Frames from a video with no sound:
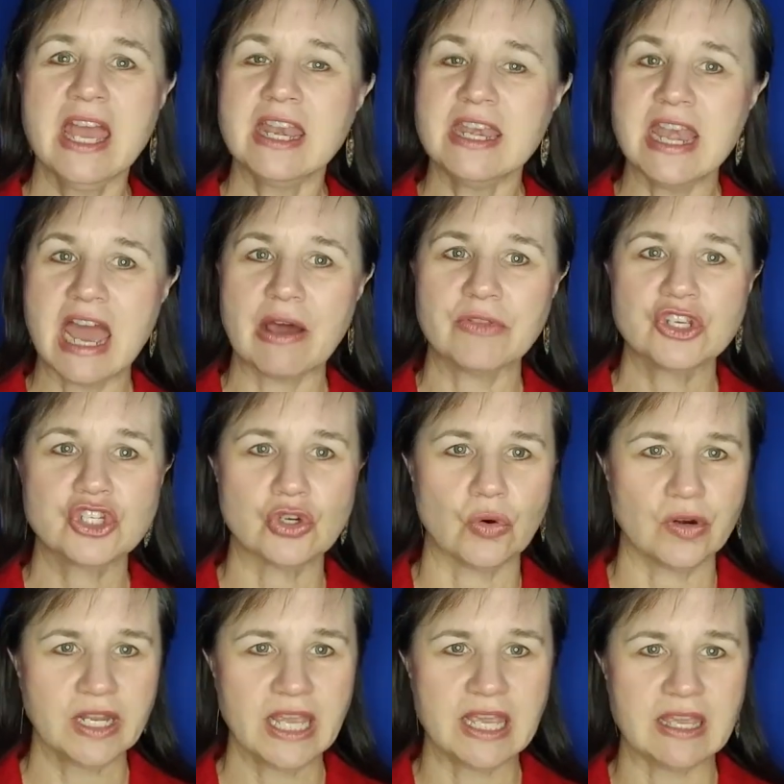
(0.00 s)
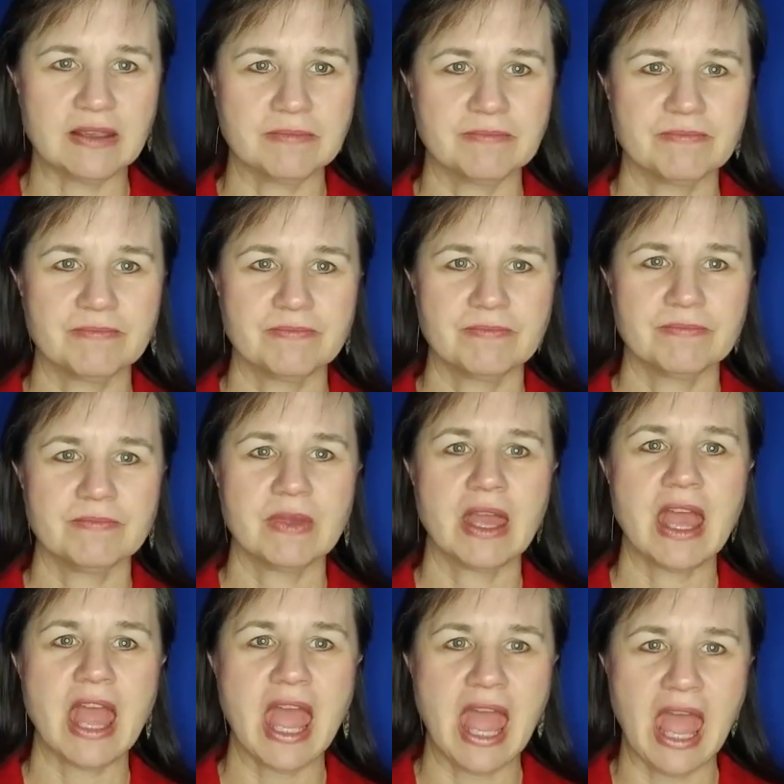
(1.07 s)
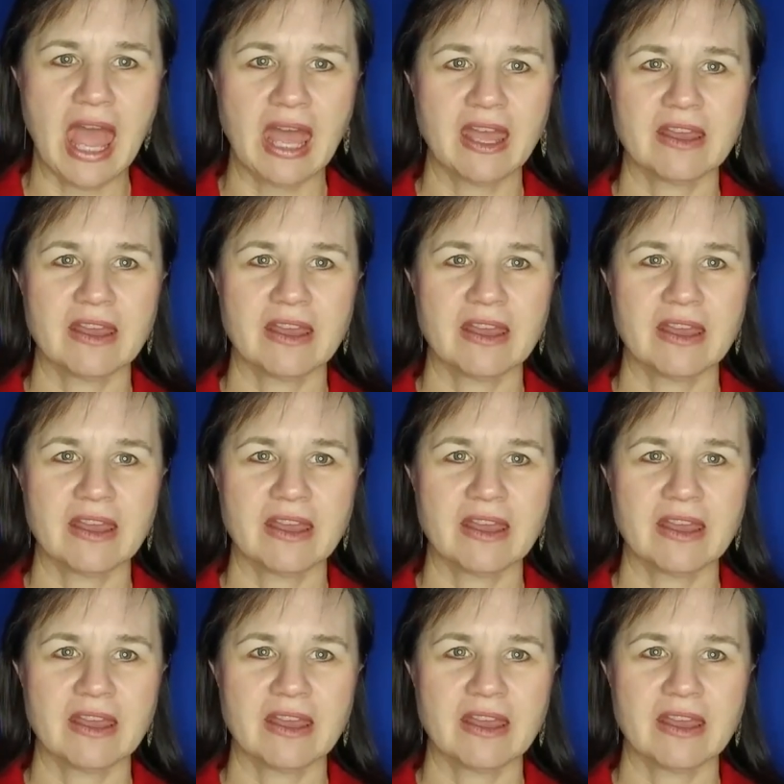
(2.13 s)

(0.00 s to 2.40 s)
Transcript: Now the short E, eh.